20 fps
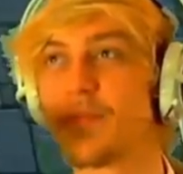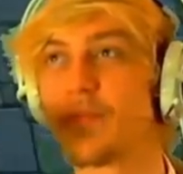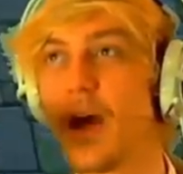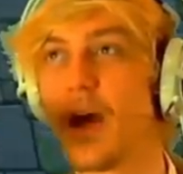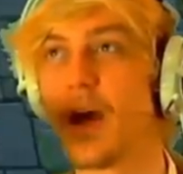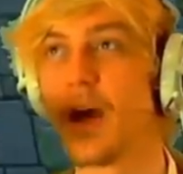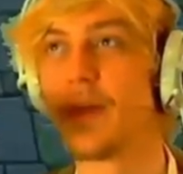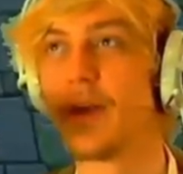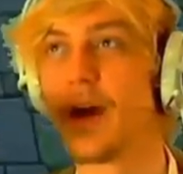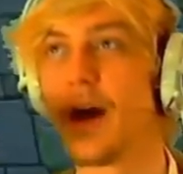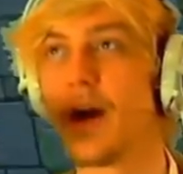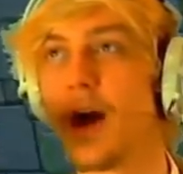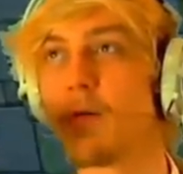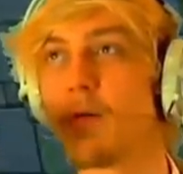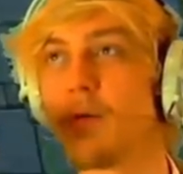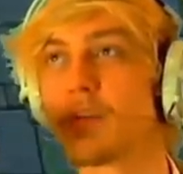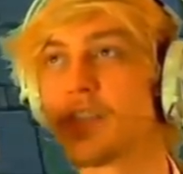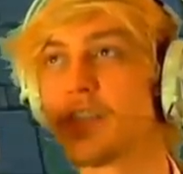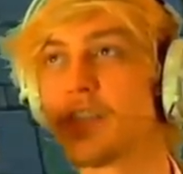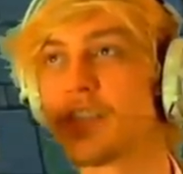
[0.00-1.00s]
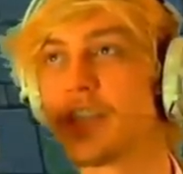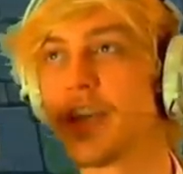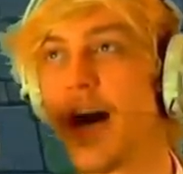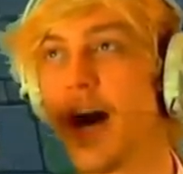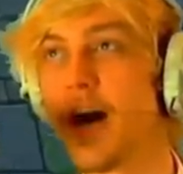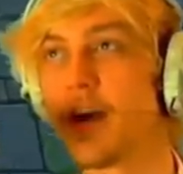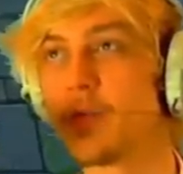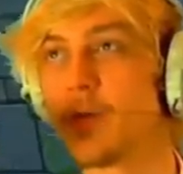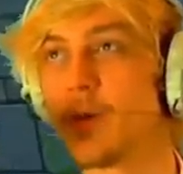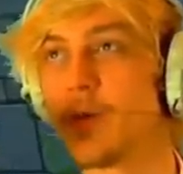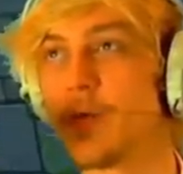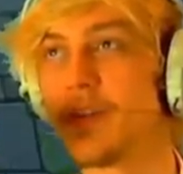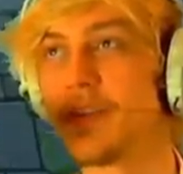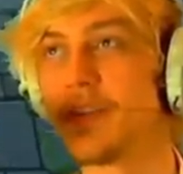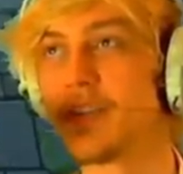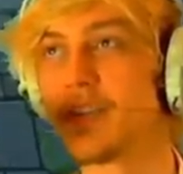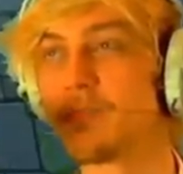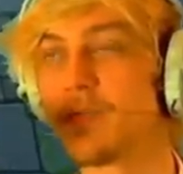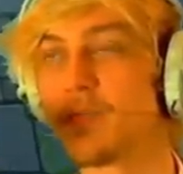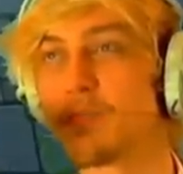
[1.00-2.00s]
I mean, I was gonna say, how did we win
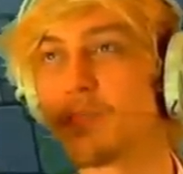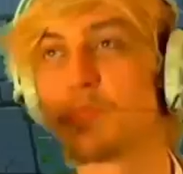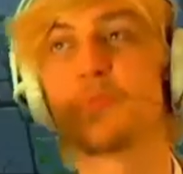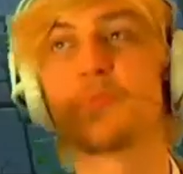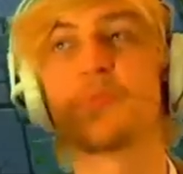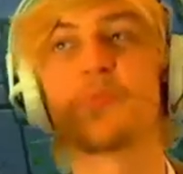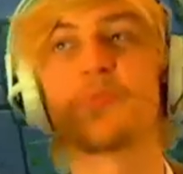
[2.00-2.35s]
this, but.